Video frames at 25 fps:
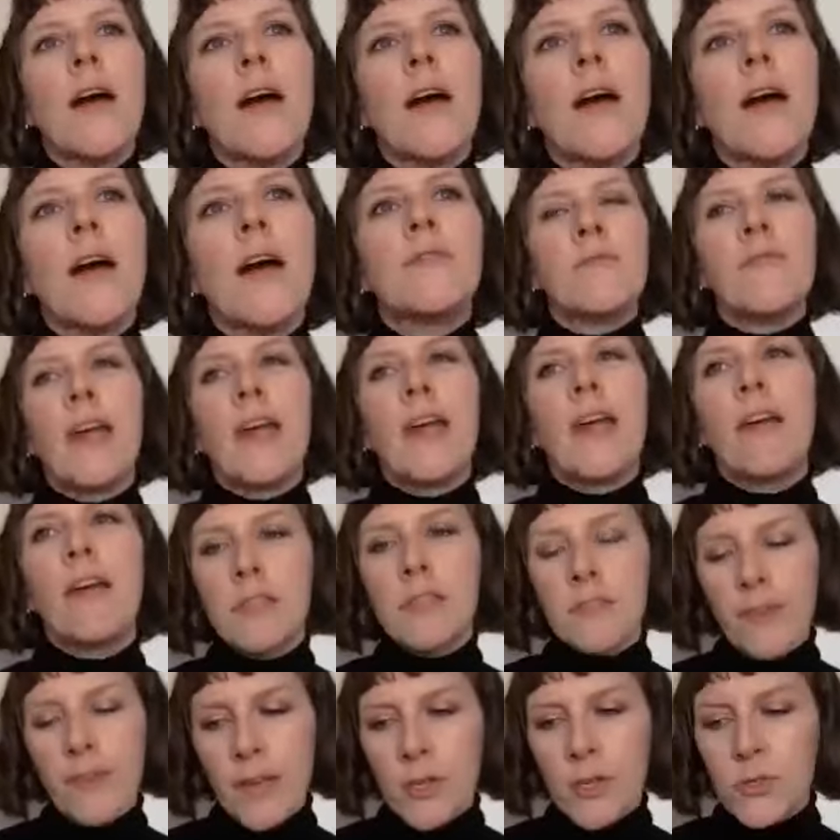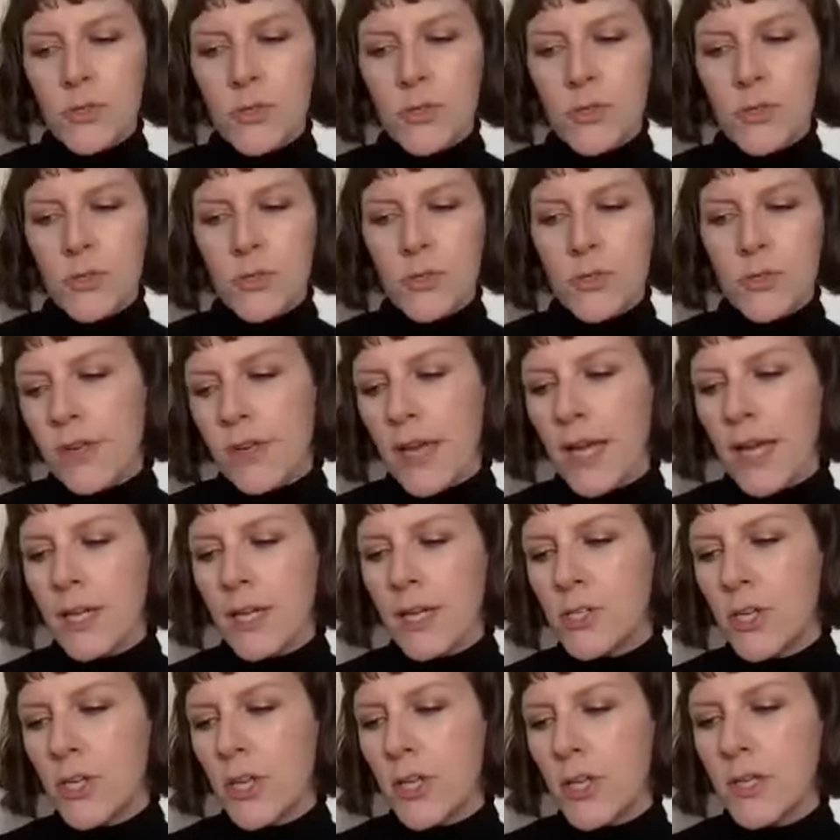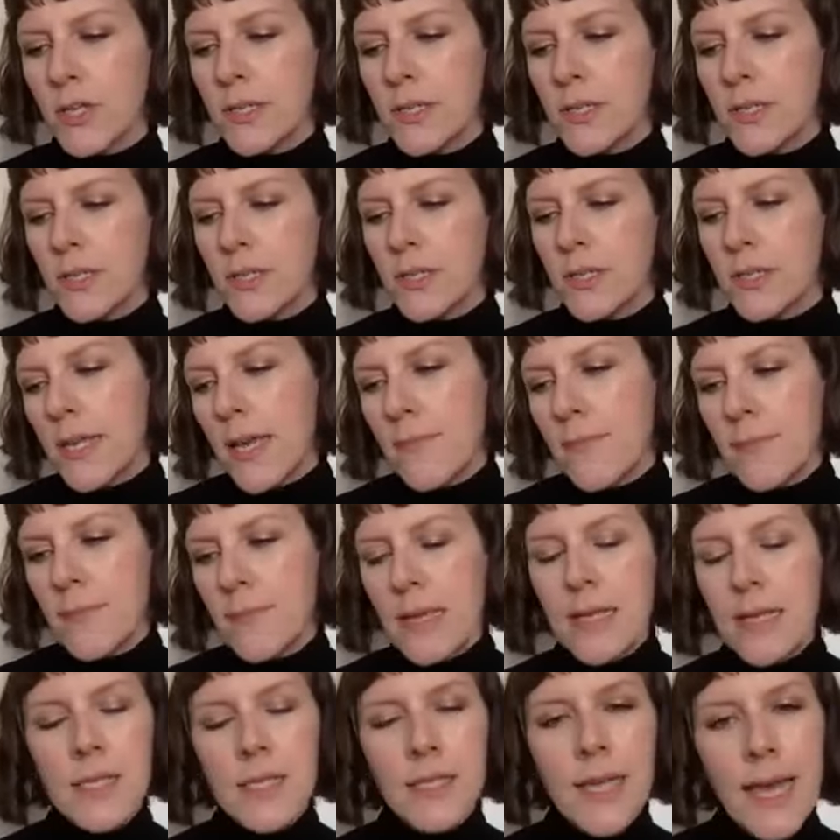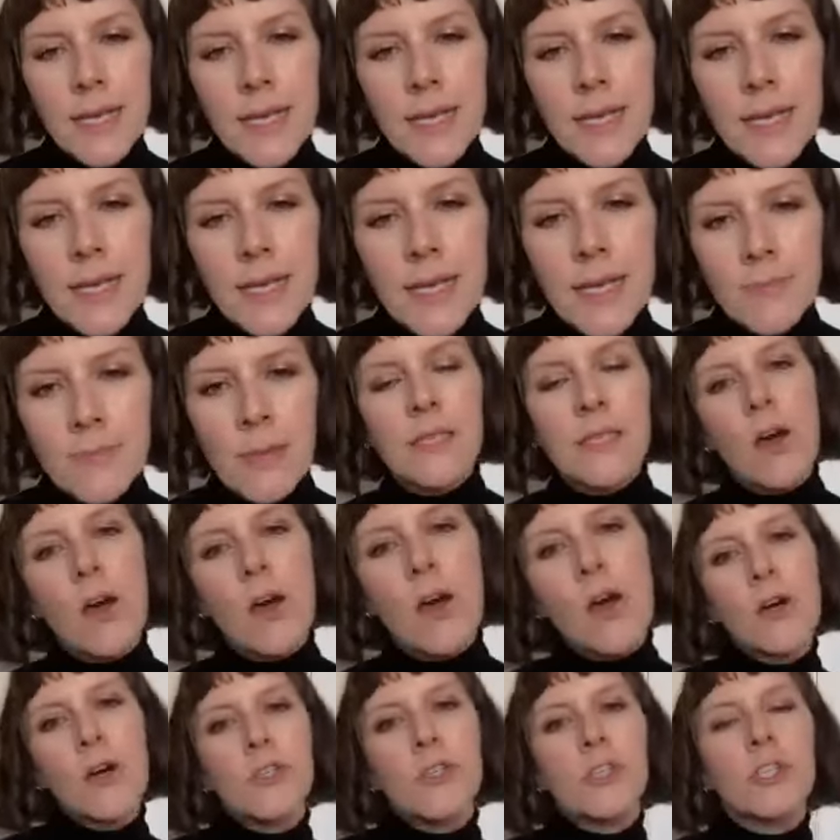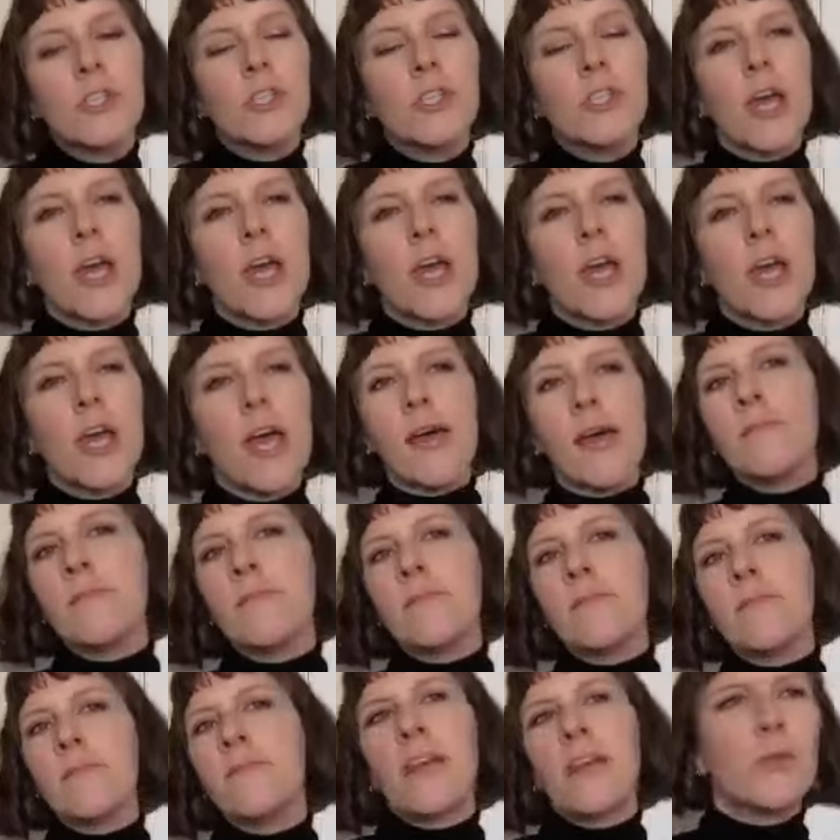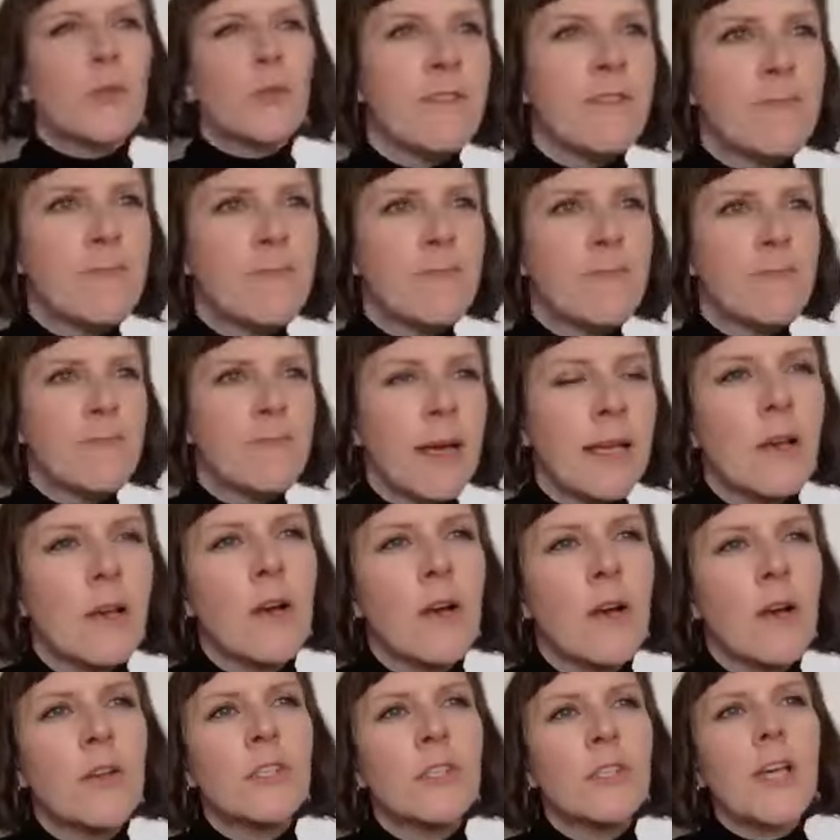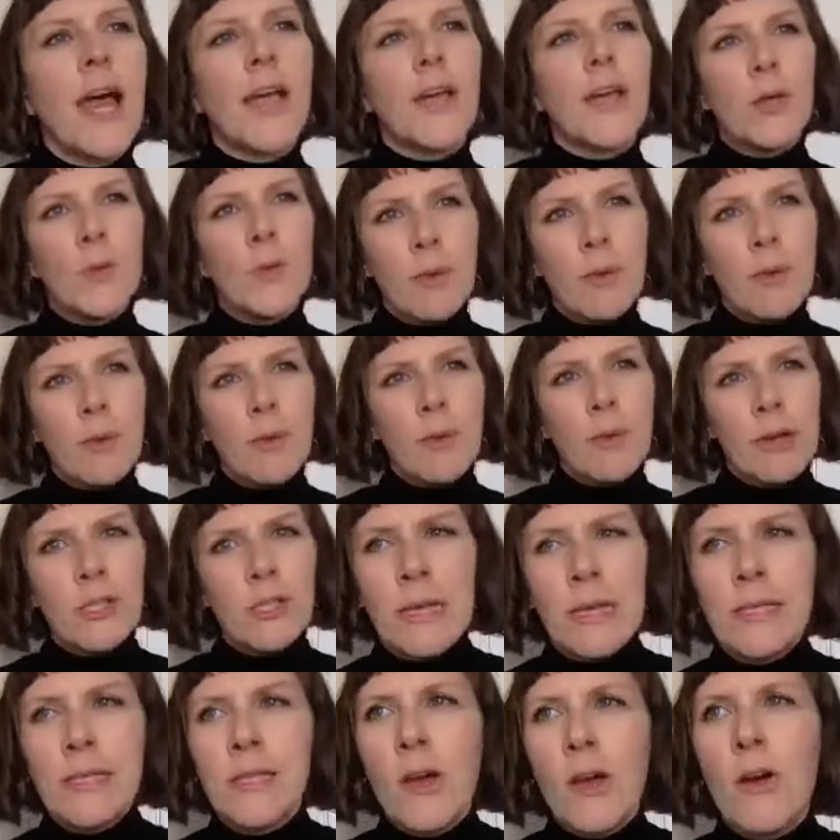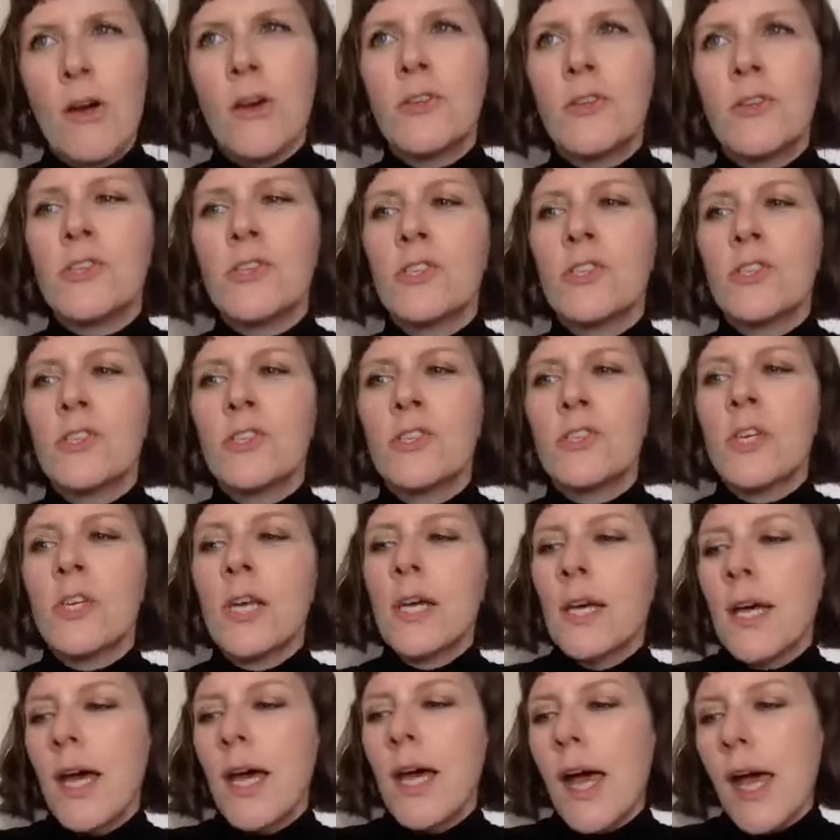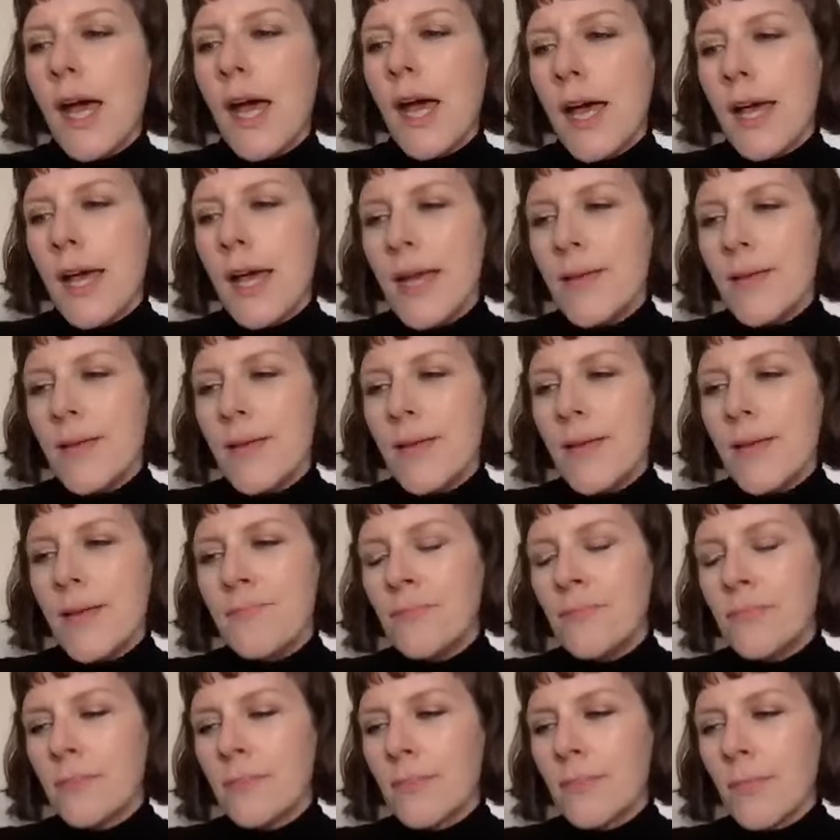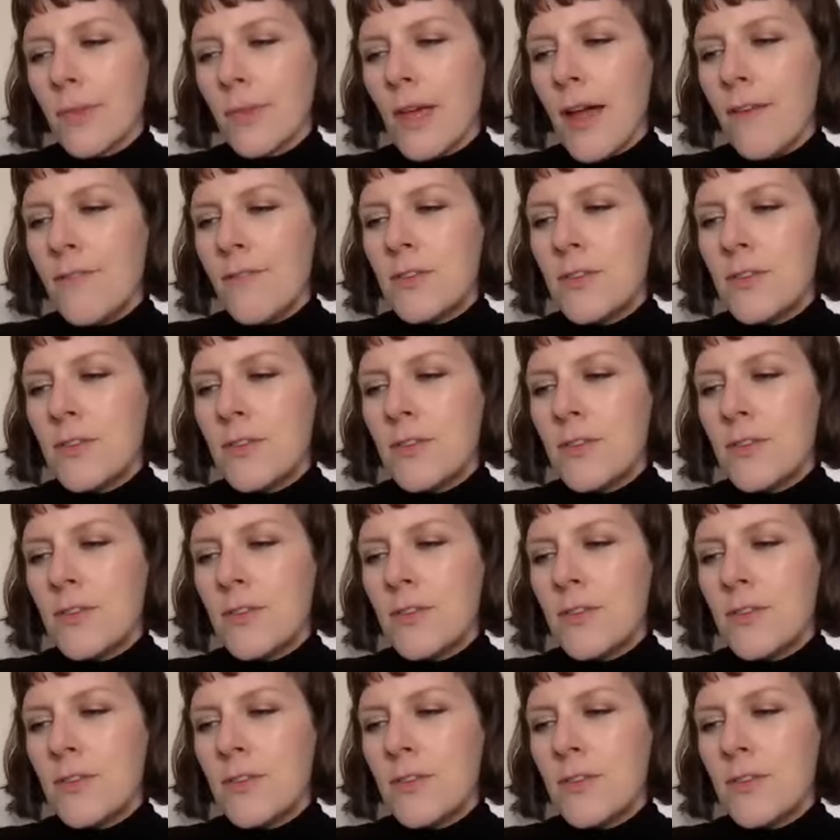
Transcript: I've done various facial qualifications, Indian head massage, facial lift massage, acupressure massage. I've